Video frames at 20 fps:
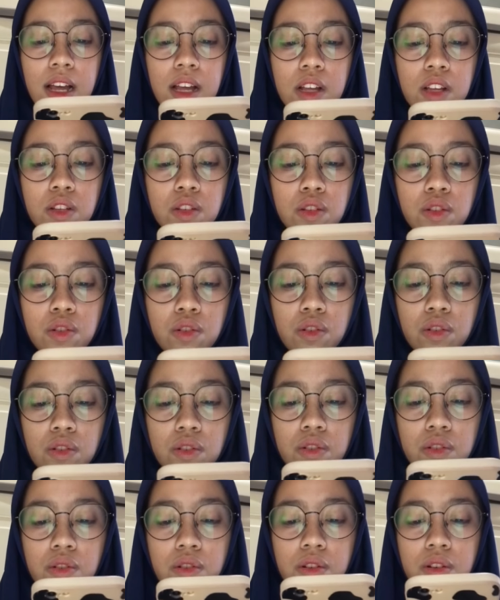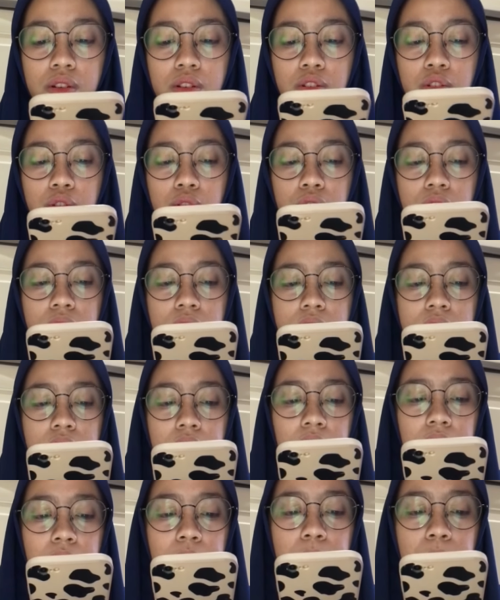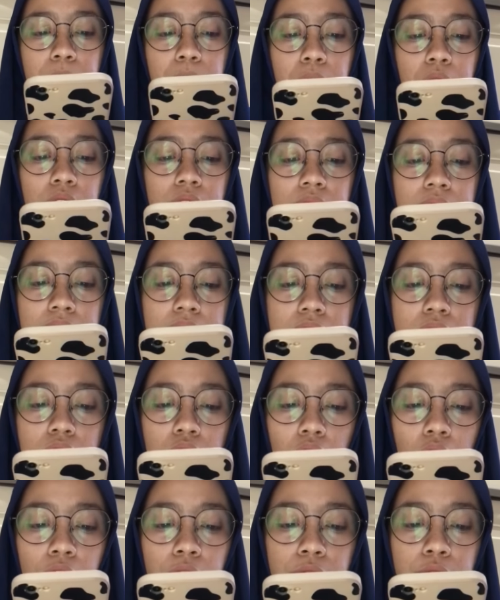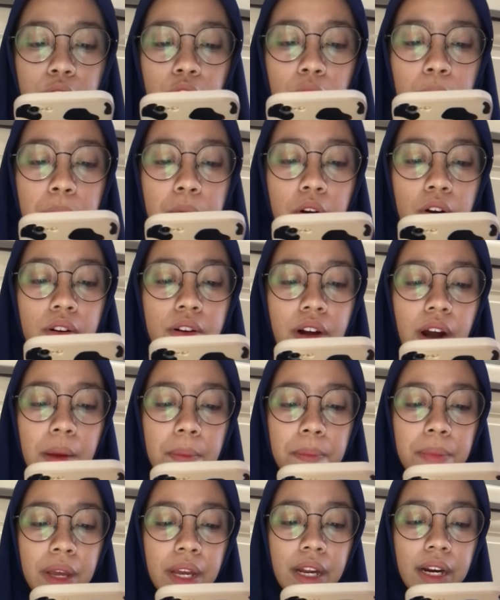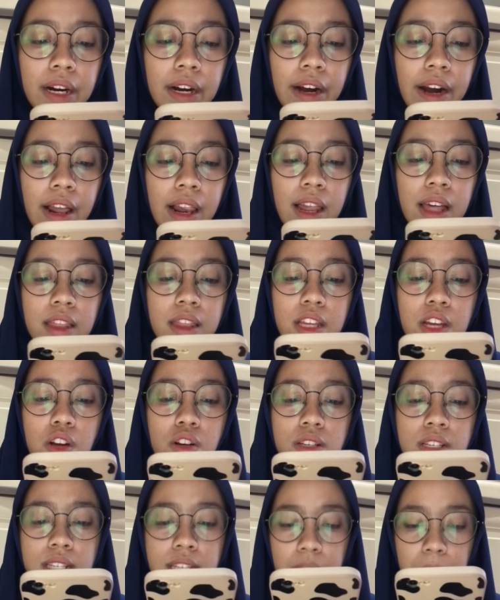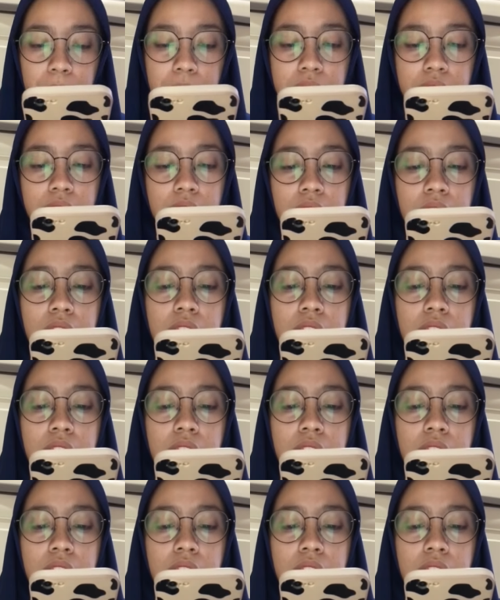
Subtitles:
structure, thus the importance of topographic relationships.